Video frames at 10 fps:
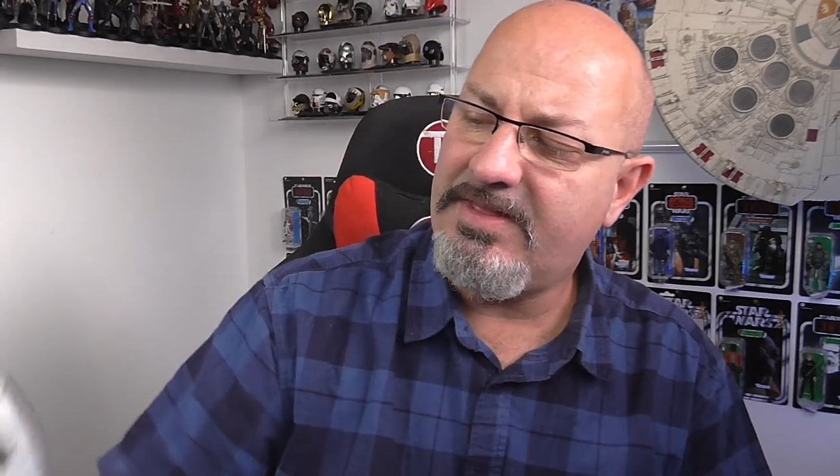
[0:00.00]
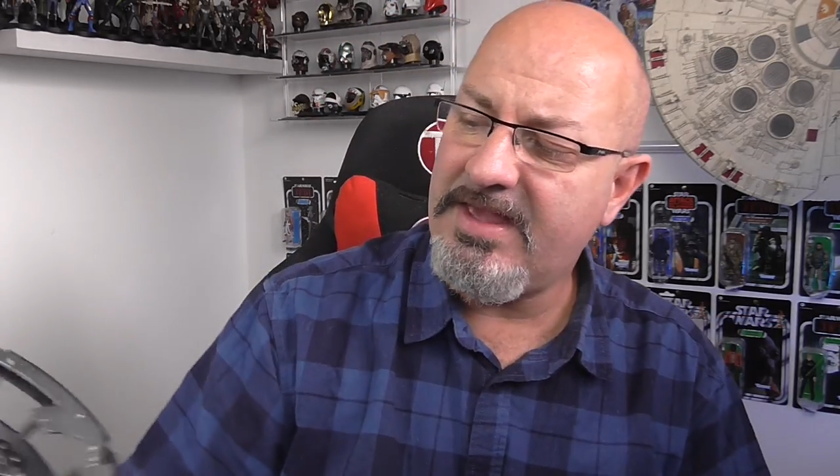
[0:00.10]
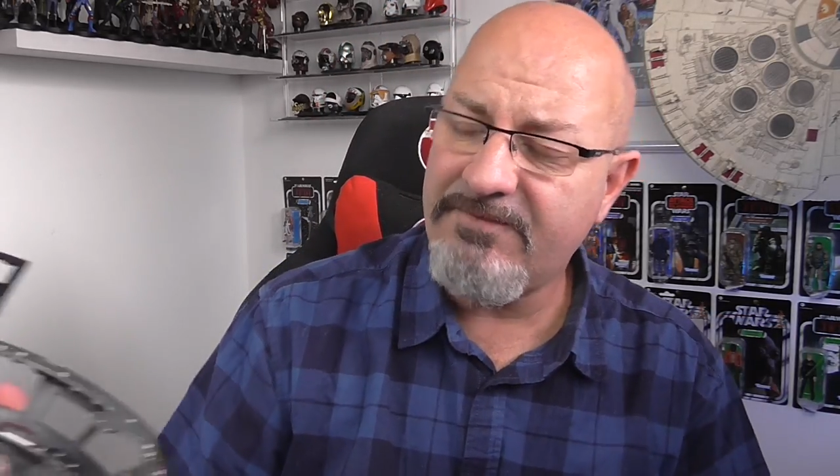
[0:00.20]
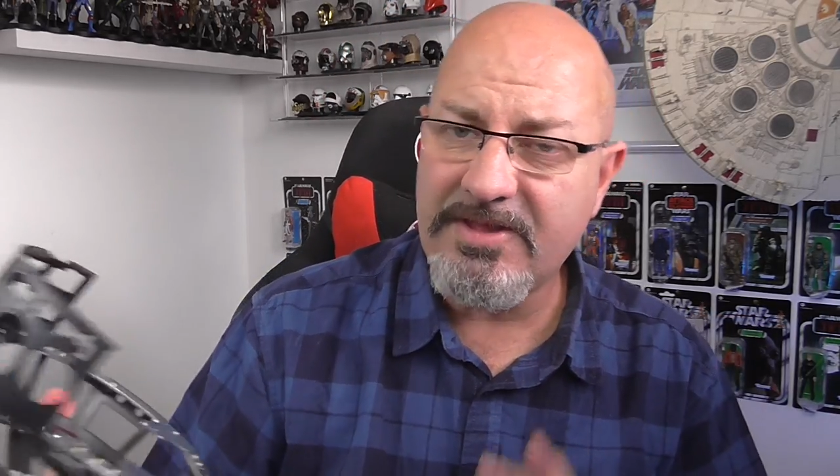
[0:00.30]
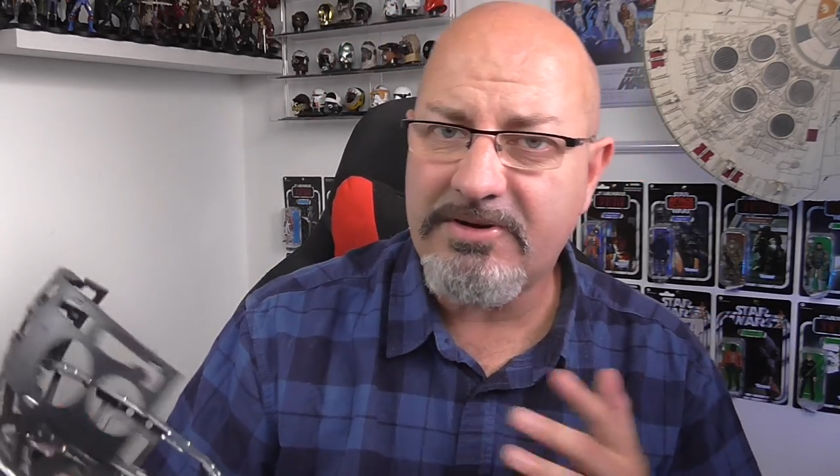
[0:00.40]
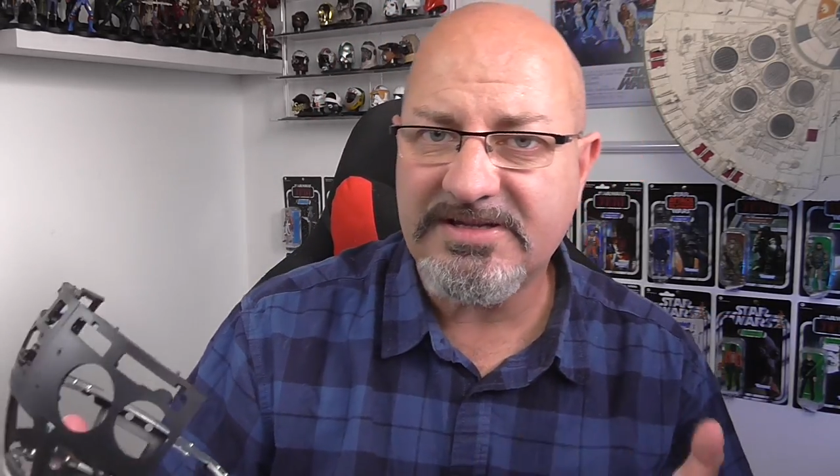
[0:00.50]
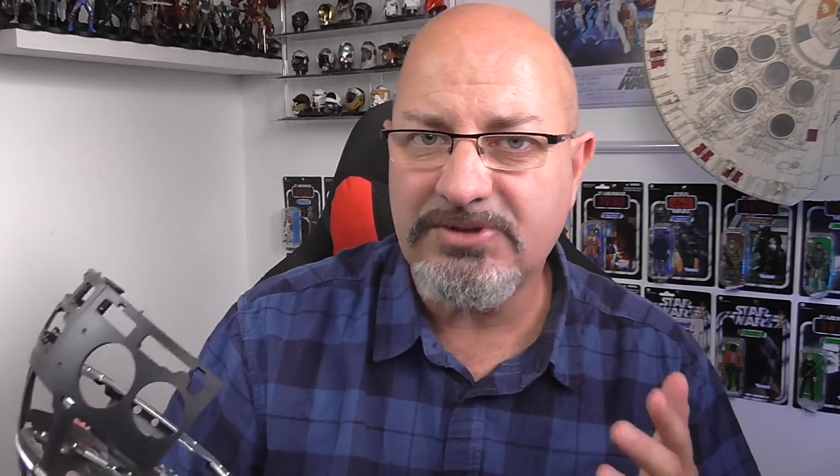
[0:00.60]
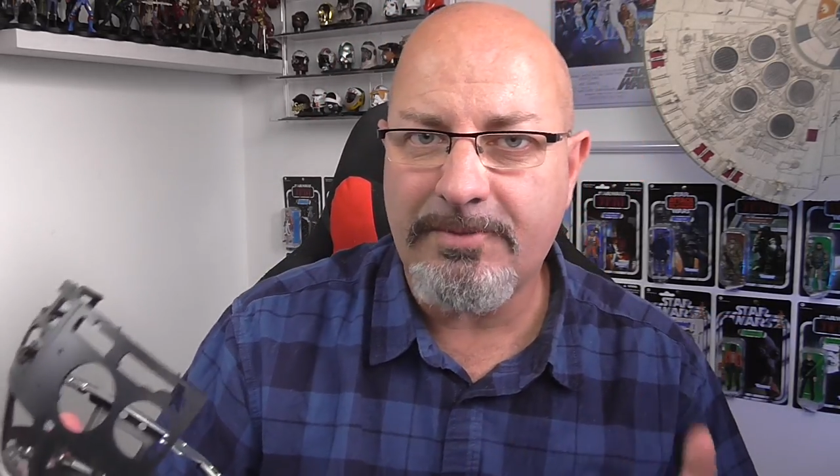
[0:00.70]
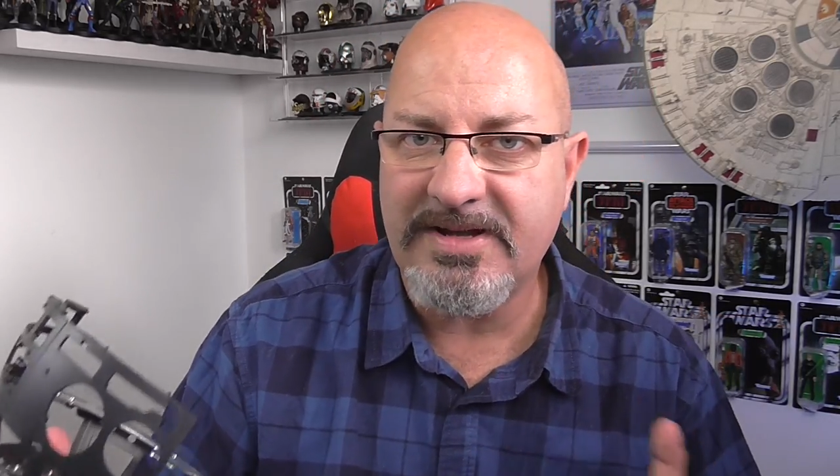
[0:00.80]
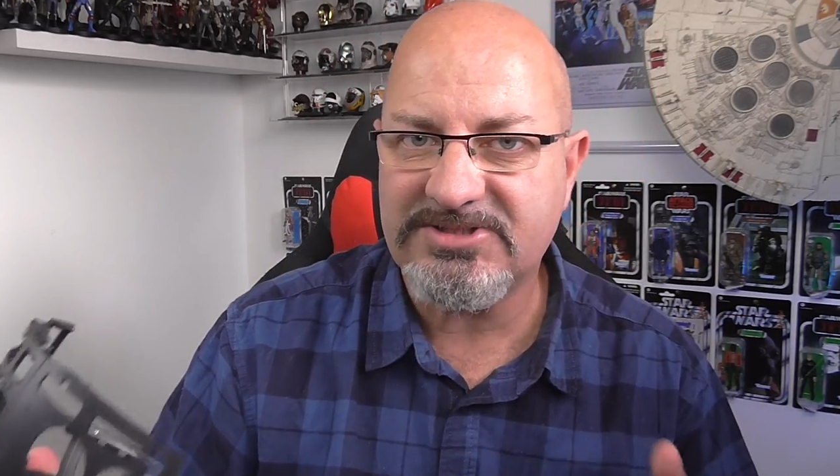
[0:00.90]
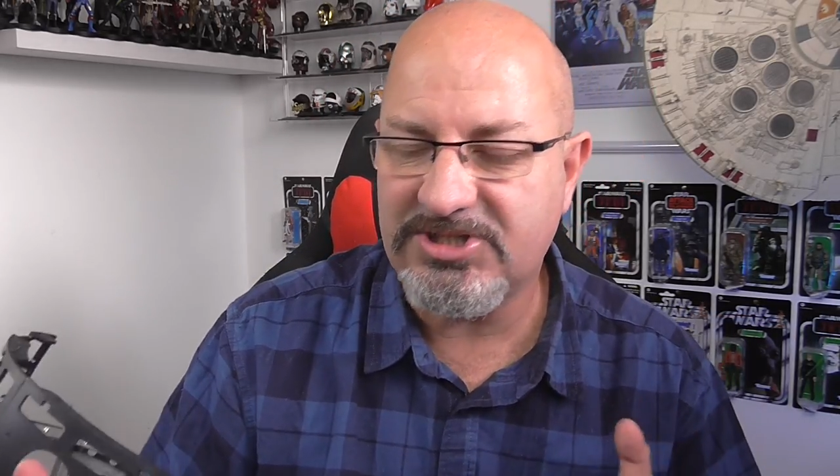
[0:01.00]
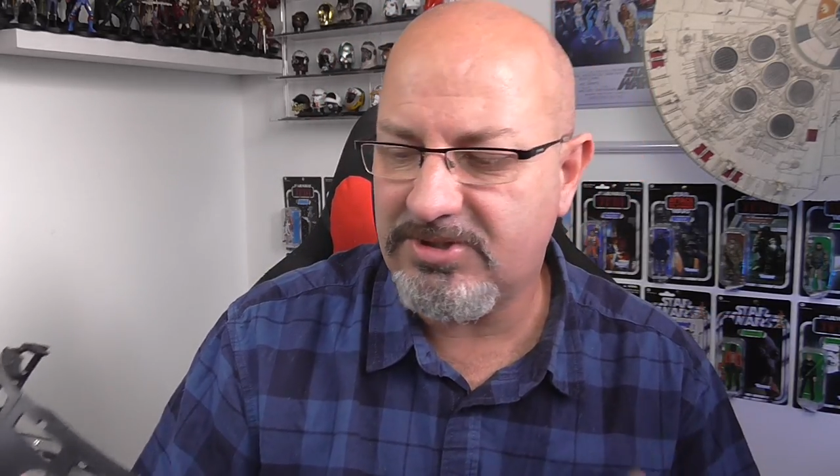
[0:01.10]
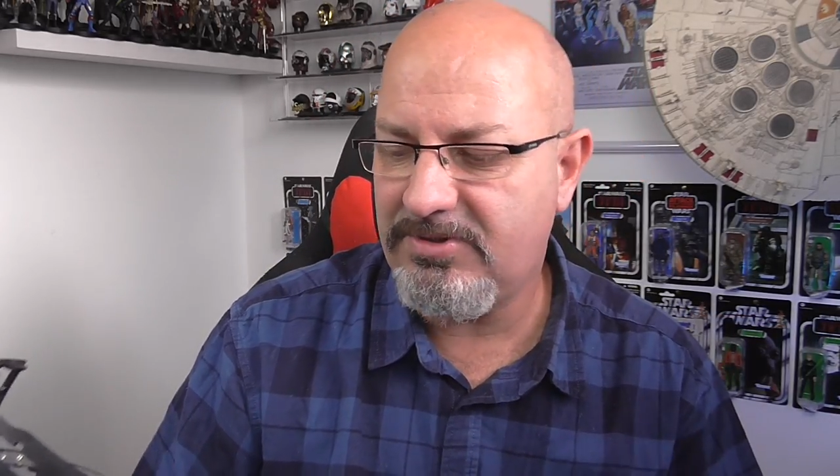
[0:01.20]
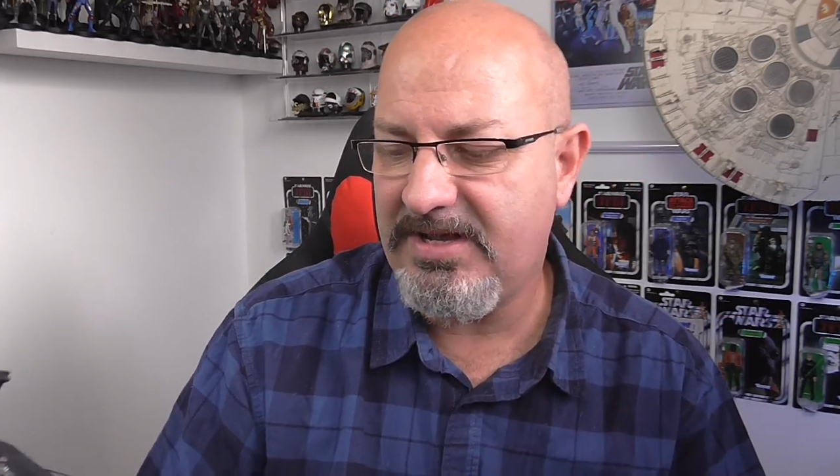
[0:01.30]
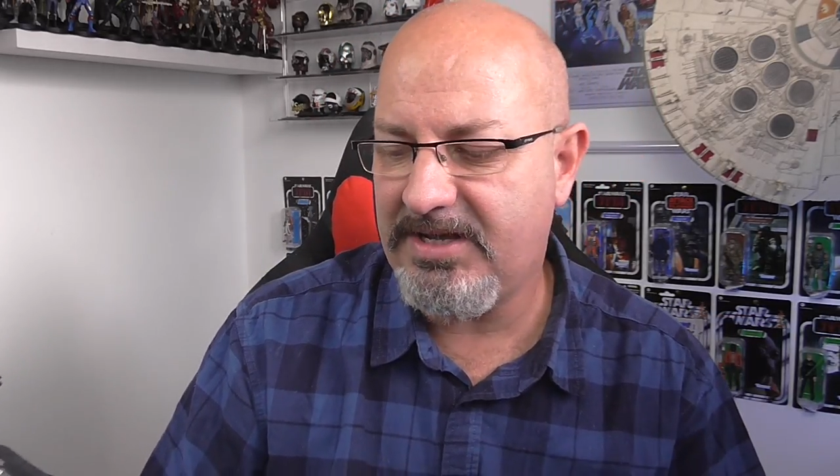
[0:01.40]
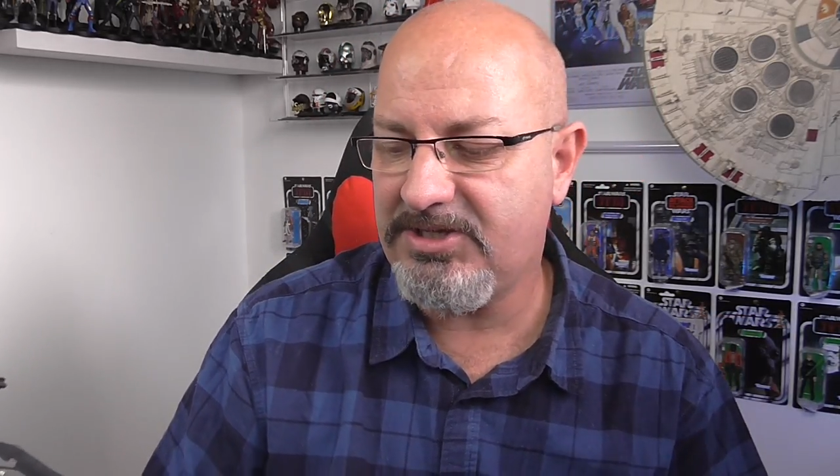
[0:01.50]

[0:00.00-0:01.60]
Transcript: even though there's not much to do here,